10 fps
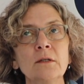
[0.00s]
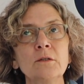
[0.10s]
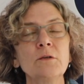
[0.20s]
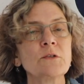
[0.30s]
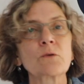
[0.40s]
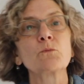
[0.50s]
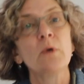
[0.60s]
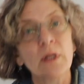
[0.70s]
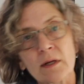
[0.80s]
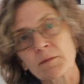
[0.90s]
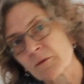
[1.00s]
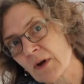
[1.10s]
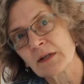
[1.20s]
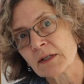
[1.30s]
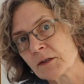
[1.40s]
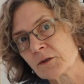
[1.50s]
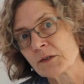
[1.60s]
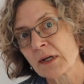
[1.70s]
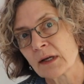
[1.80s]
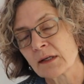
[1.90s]
lose a really profound
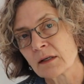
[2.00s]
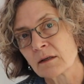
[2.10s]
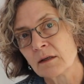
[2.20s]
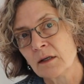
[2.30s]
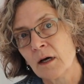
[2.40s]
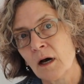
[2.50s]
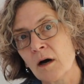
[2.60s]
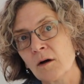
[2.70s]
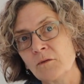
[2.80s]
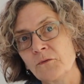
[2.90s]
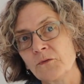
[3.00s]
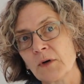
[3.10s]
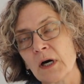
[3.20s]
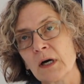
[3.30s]
understanding of